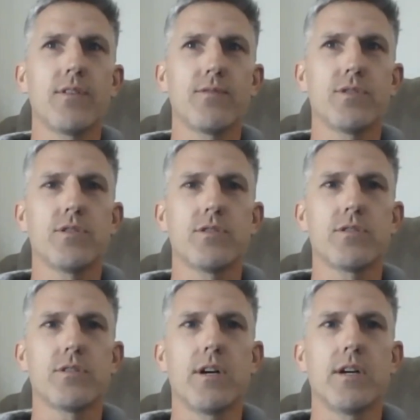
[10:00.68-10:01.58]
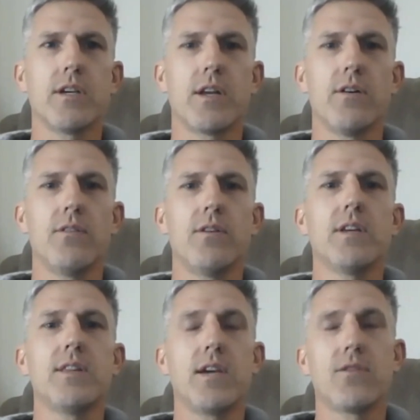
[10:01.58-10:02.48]
was just,
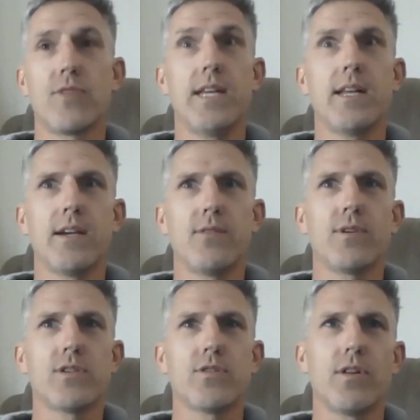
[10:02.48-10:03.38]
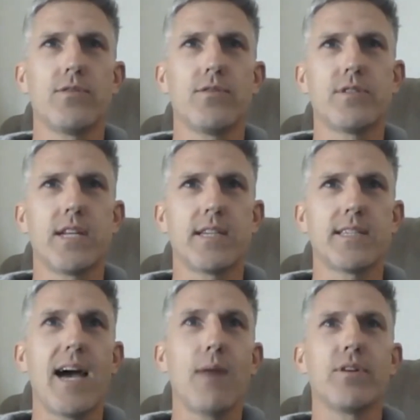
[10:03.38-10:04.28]
the arena in which all those things
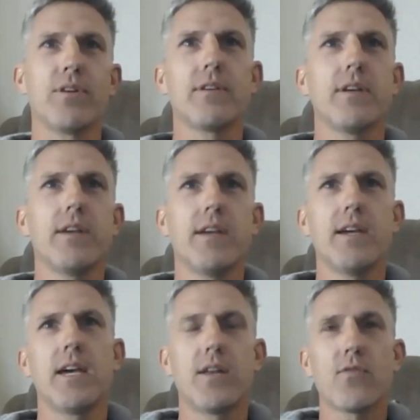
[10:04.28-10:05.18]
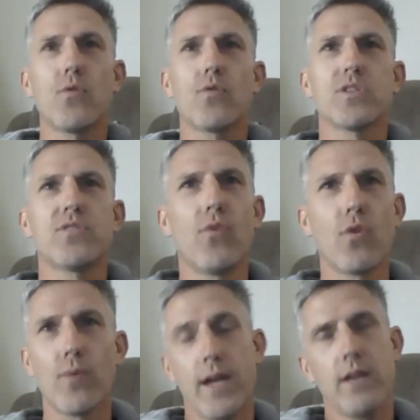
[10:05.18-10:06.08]
happened. And of course,
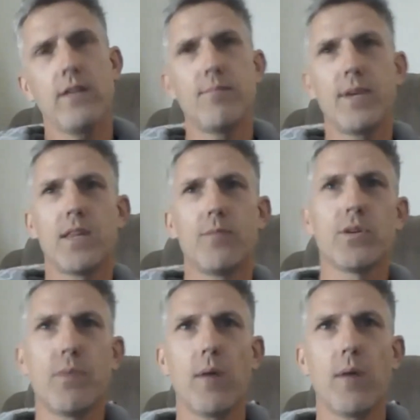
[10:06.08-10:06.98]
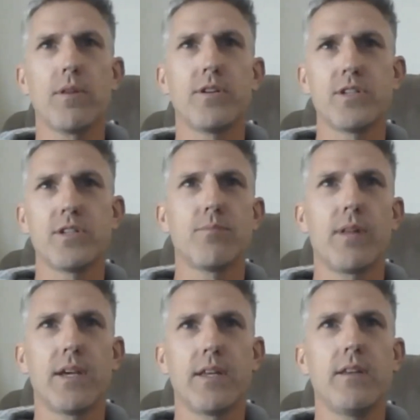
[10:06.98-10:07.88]
four-way being the most popular
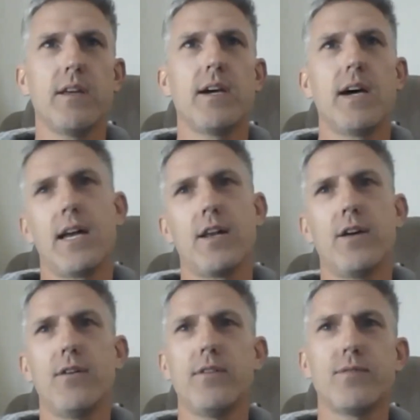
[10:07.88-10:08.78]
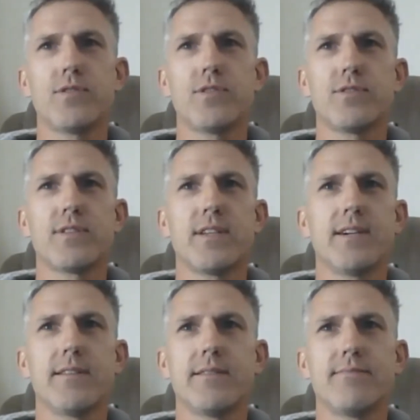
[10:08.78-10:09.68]
discipline, I don't know, it was just,
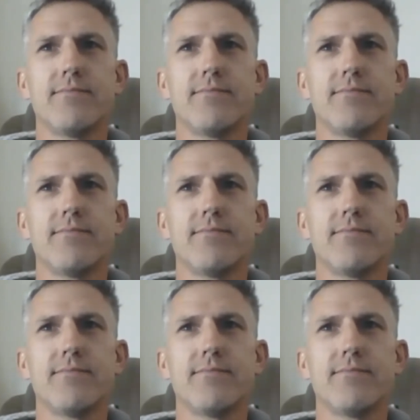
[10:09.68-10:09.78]
I